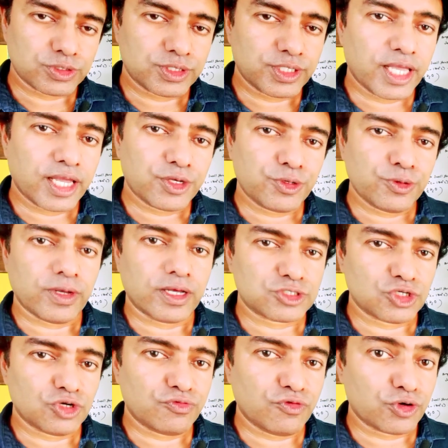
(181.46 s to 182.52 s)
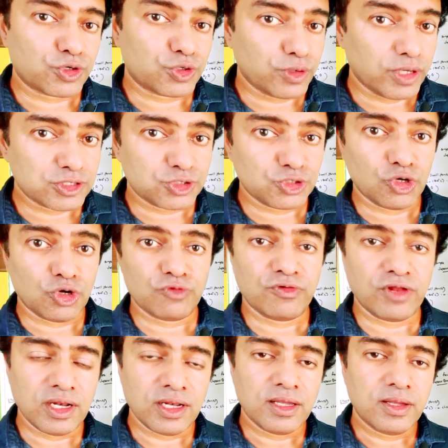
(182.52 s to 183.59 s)
C A two S O four two H two O
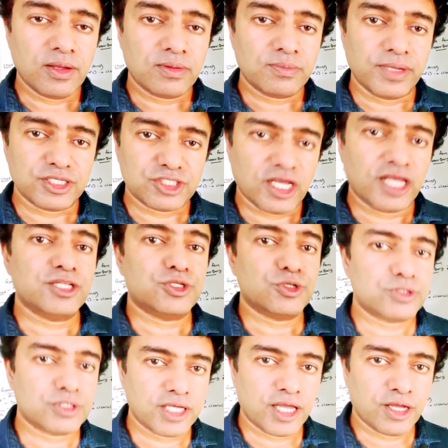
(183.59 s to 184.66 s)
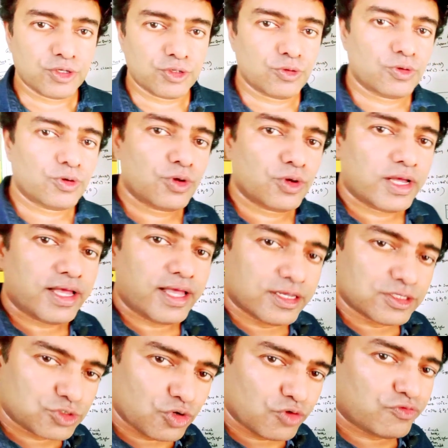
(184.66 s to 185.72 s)
will be changed to C A two
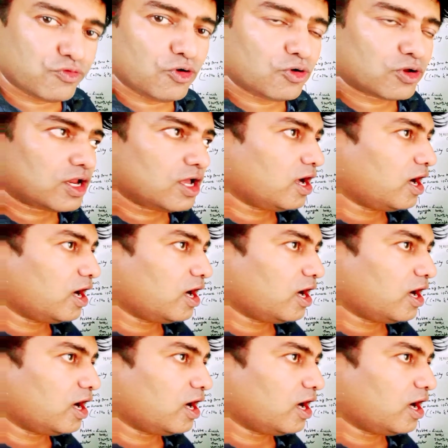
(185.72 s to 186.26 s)
S O four